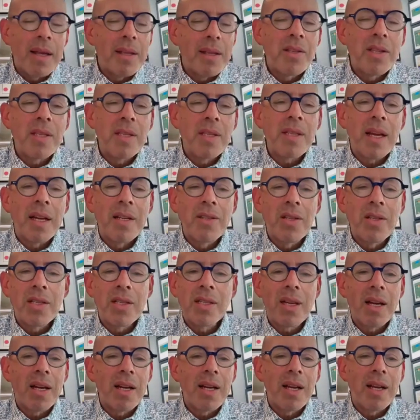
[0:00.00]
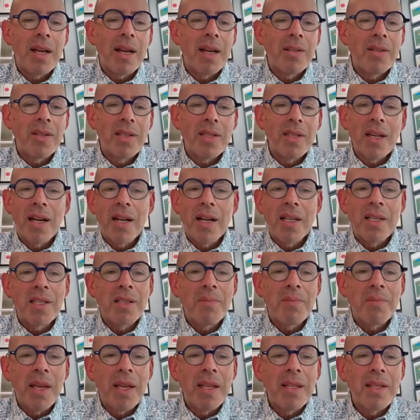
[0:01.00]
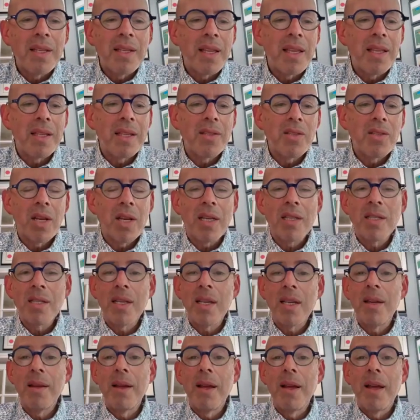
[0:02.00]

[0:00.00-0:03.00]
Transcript: just gotta speak to this, Jesse.